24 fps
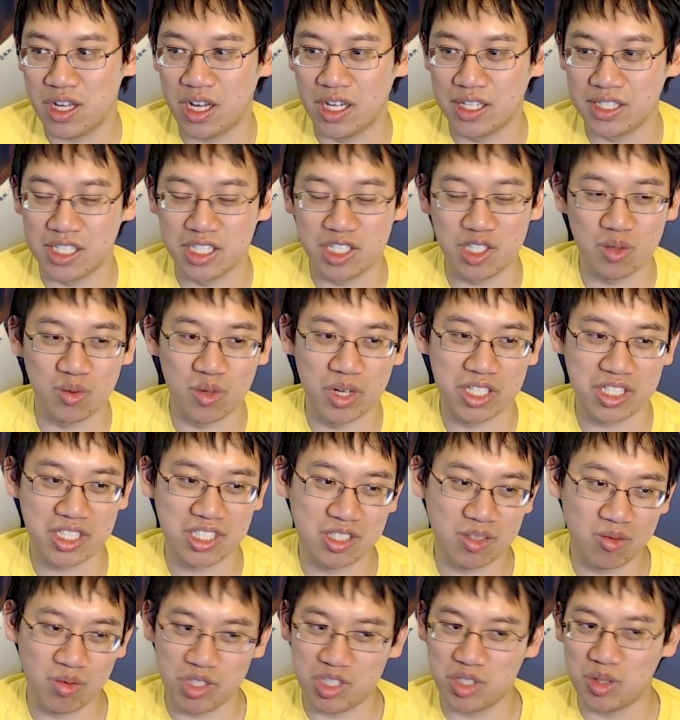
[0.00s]
a situation
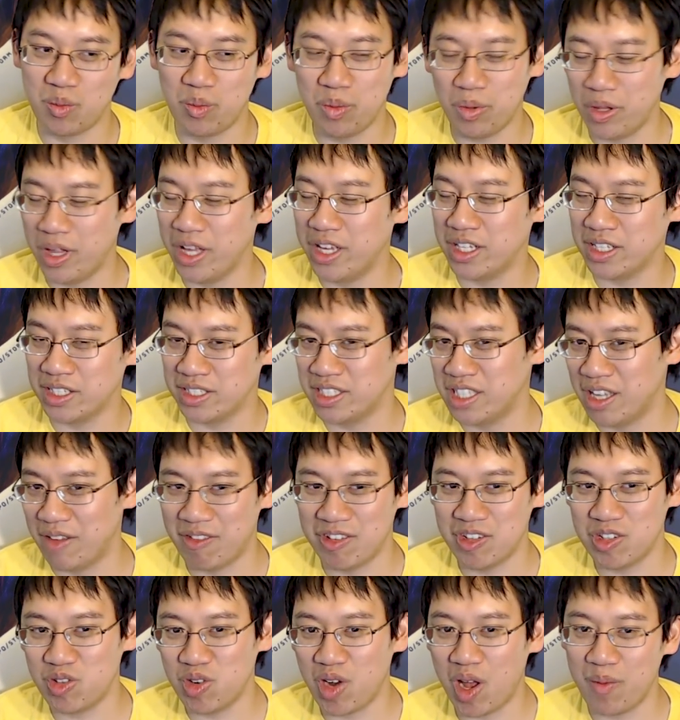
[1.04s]
in which you're playing a
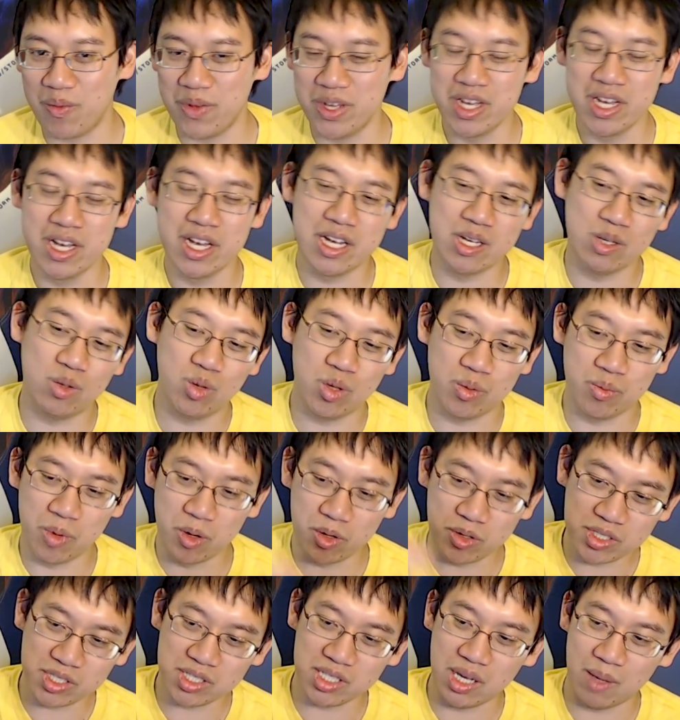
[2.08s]
7-drop into a
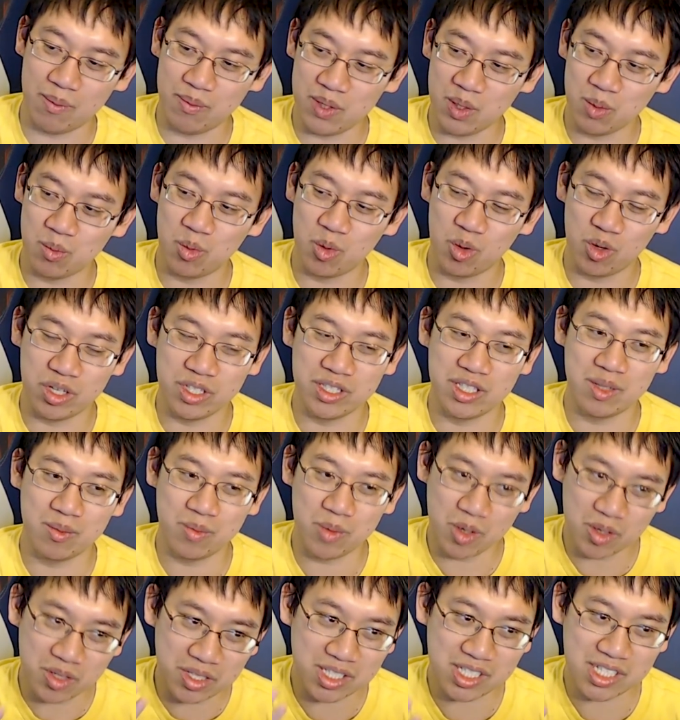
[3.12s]
mostly empty board on the
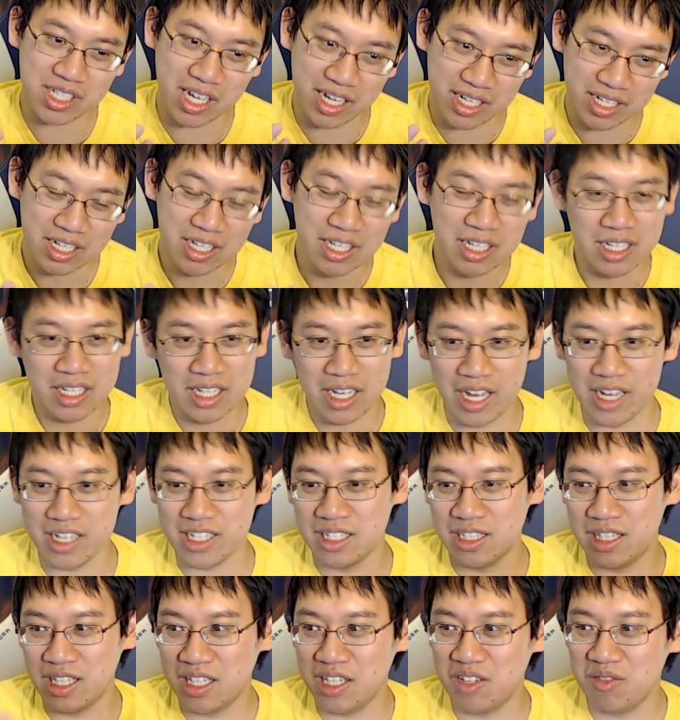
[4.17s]
opponent's side, I
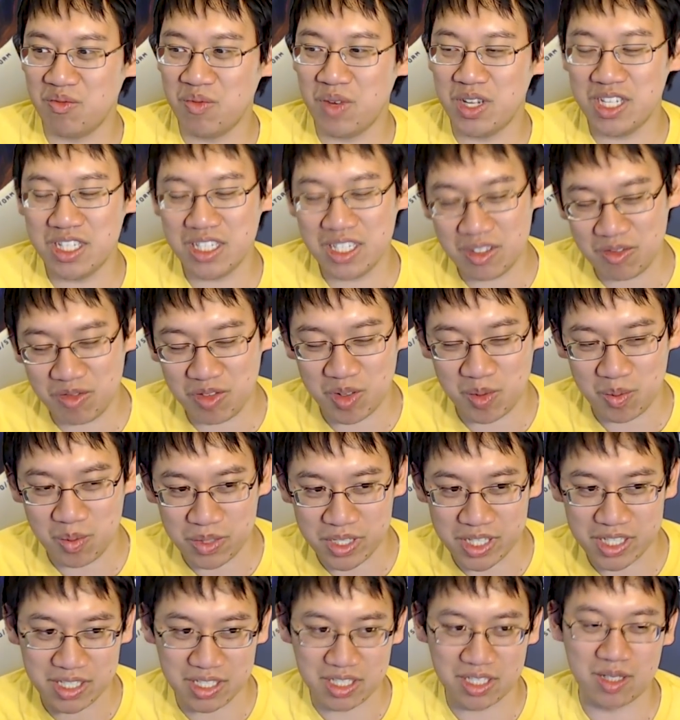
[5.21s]
can think of many different
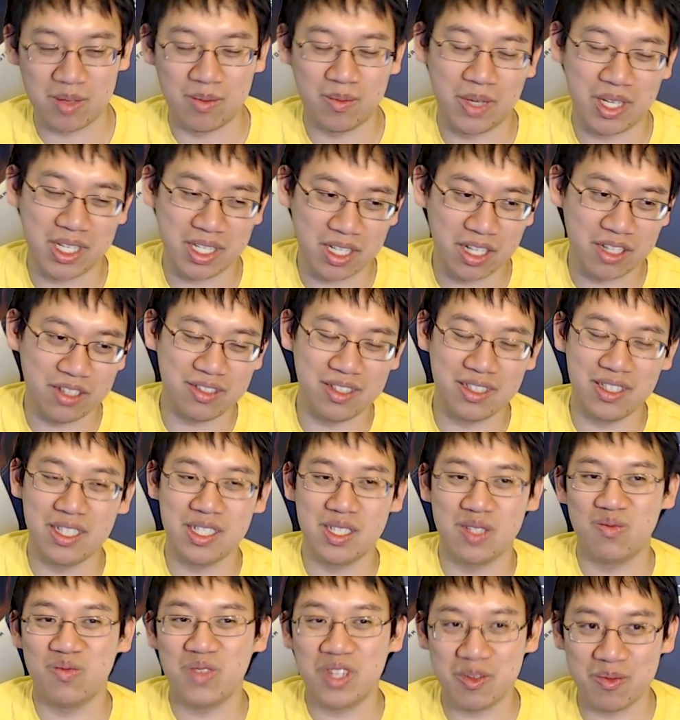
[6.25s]
plays you can make other than
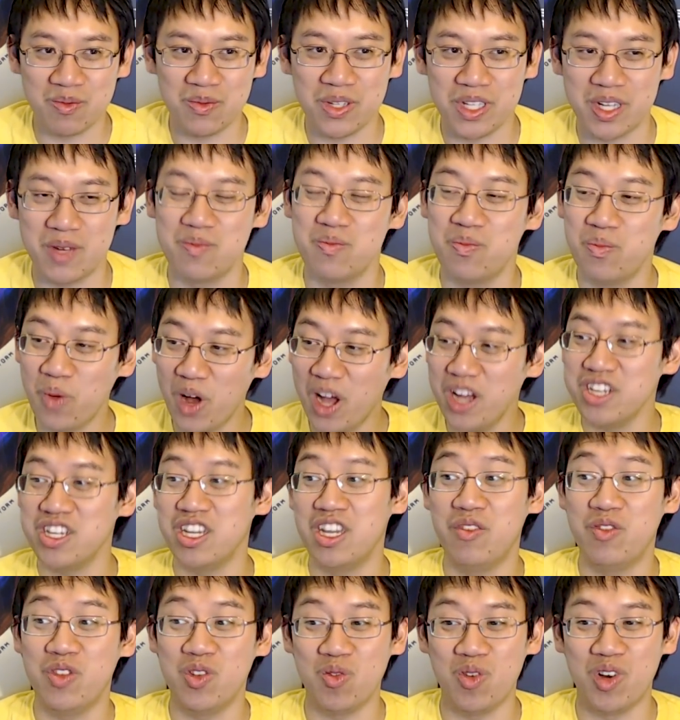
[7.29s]
this meme play. But
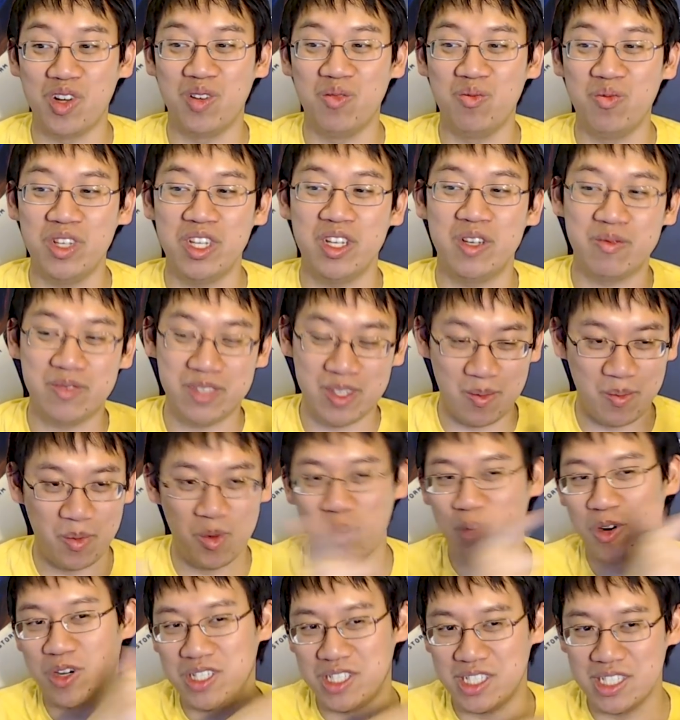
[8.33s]
if you want a meme,
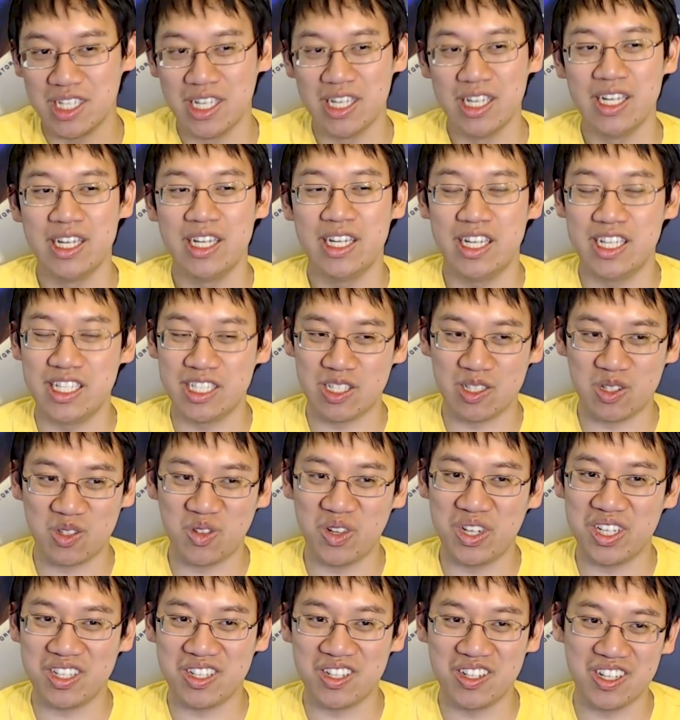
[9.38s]
Temporus is a
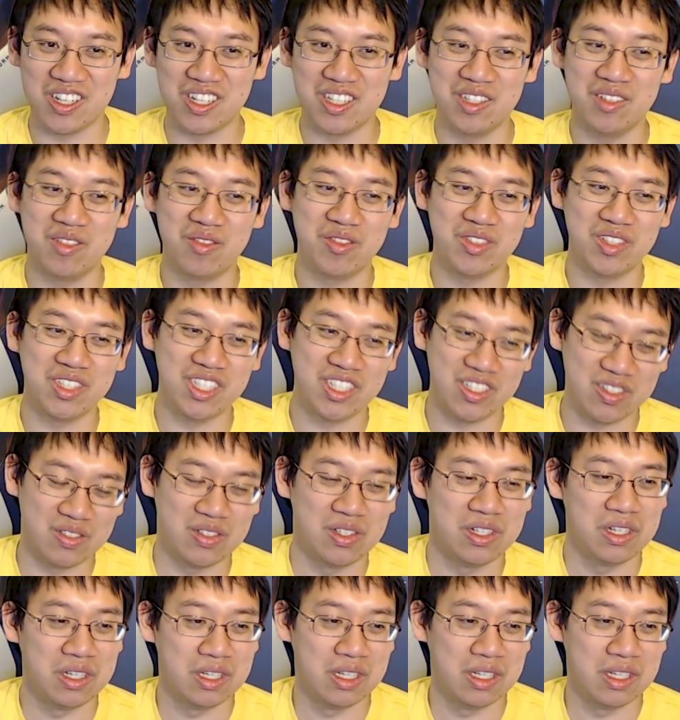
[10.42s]
great card for you.